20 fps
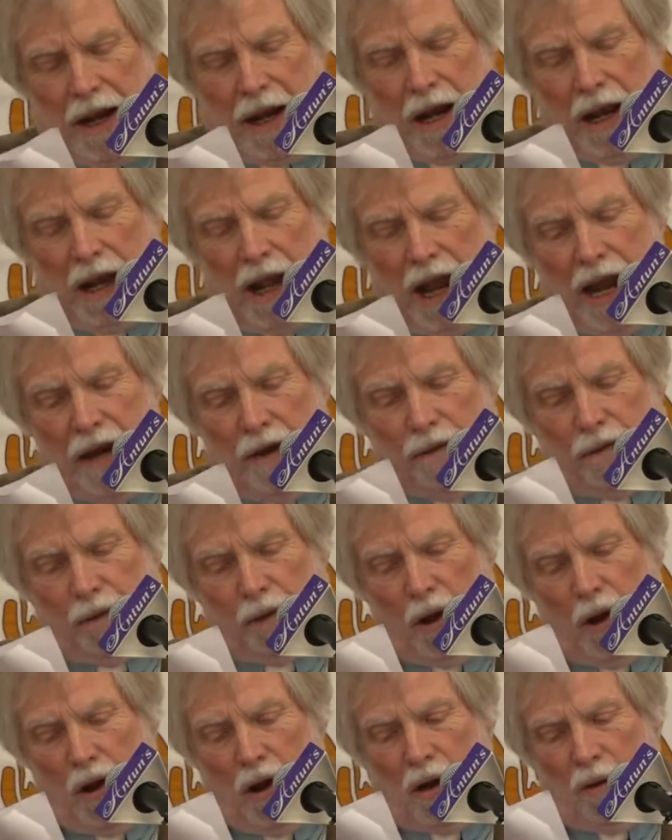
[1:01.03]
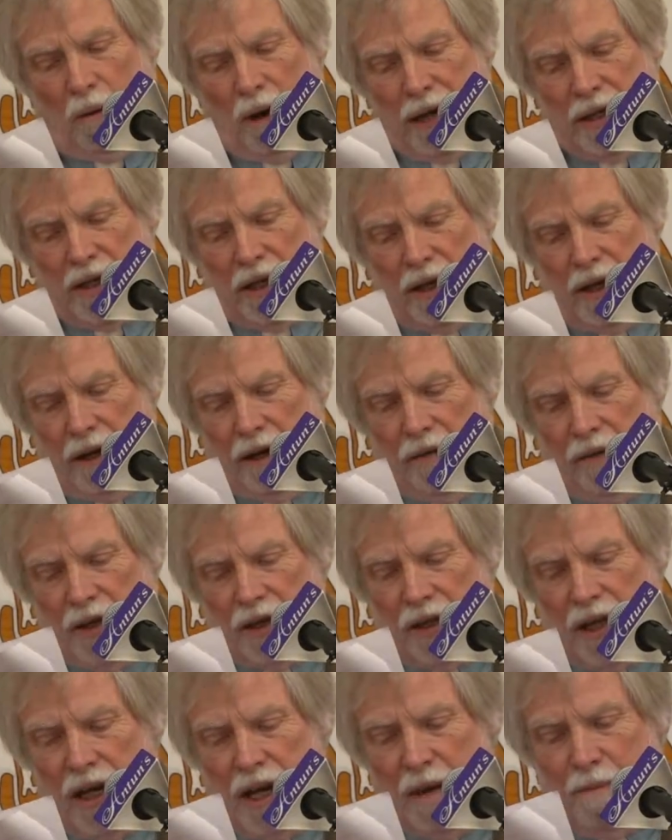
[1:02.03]
A lifelong resident of the
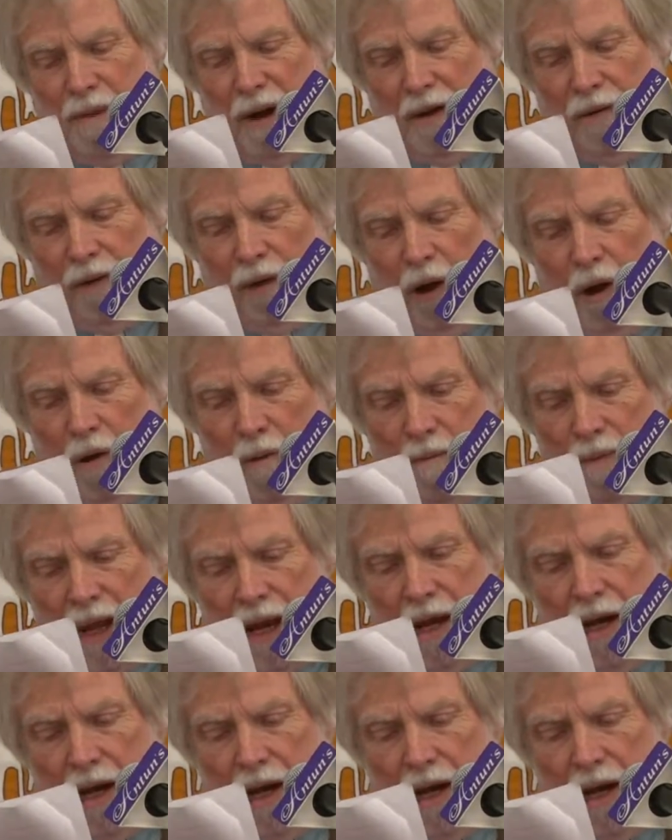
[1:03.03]
city of Buffalo,